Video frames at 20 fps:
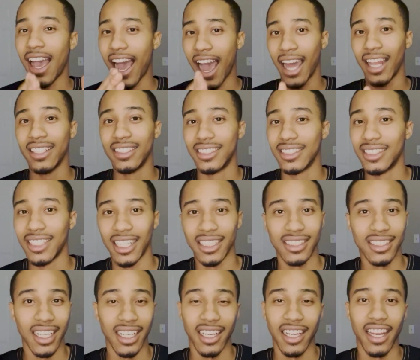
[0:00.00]
highly
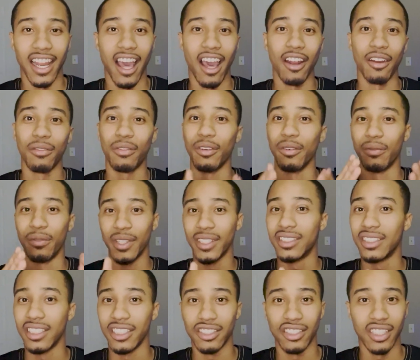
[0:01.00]
suggest checking it out. If you're
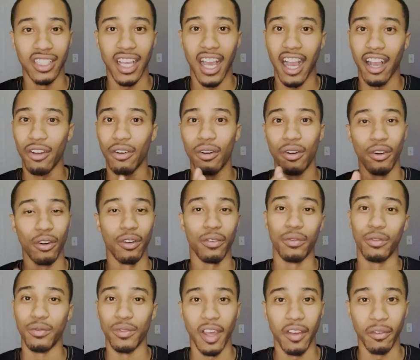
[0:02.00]
visiting Chicago
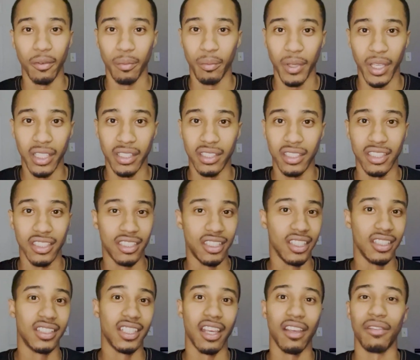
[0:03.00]
or never been to the
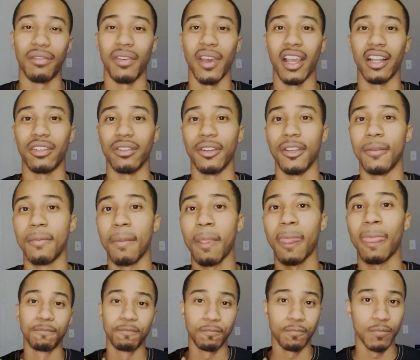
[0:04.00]
cheesecake factory,
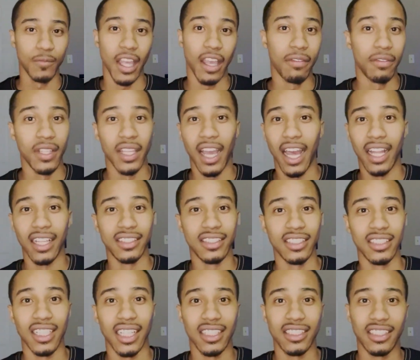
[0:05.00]
definitely highly
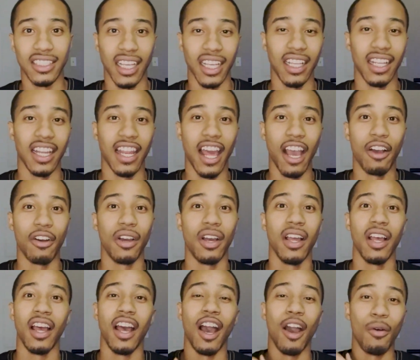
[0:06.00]
suggest checking it out
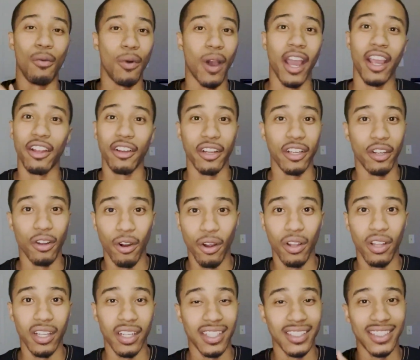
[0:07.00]
while you're in
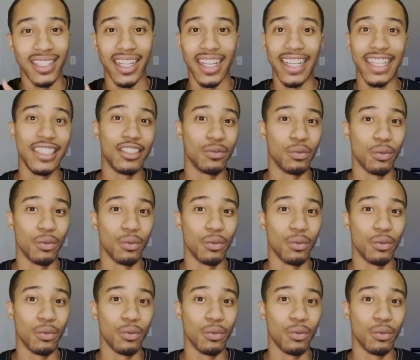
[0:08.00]
Orland, because there is